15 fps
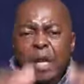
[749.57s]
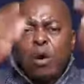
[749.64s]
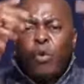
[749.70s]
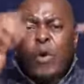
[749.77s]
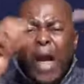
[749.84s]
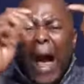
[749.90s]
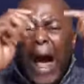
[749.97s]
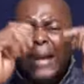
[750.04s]

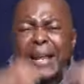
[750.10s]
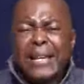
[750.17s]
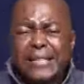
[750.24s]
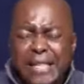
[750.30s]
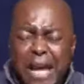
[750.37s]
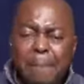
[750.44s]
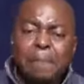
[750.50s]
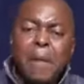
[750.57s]
We are
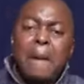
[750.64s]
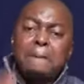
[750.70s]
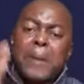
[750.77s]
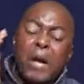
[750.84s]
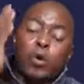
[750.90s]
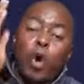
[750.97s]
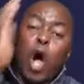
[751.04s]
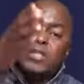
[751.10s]
redeemed
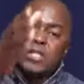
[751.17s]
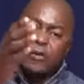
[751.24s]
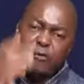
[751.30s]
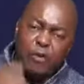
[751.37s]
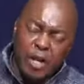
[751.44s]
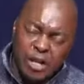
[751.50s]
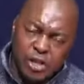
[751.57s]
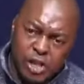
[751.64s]
because he
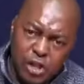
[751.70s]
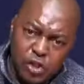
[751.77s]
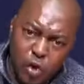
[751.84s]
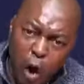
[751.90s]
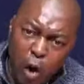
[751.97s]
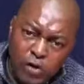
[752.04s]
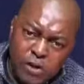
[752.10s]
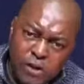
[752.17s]
finished his
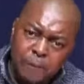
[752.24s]
course.